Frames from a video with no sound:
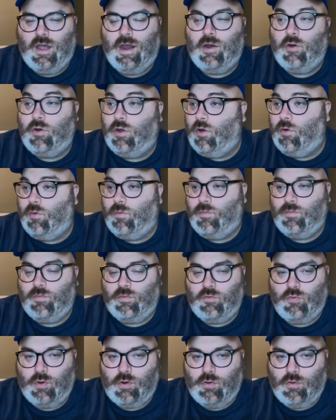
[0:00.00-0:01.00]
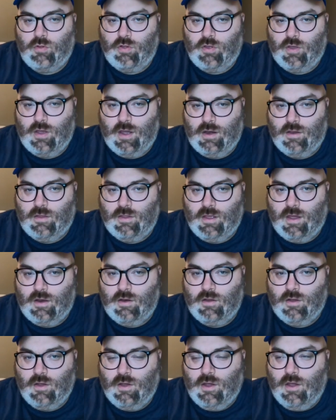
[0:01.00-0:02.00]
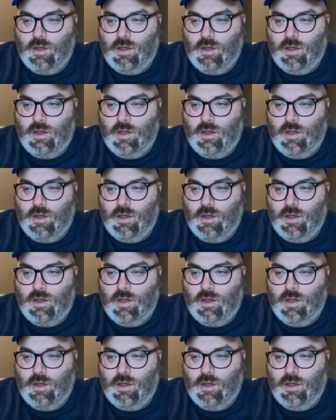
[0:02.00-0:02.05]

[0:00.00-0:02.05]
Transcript: I don't know. Twitter's kind of dead.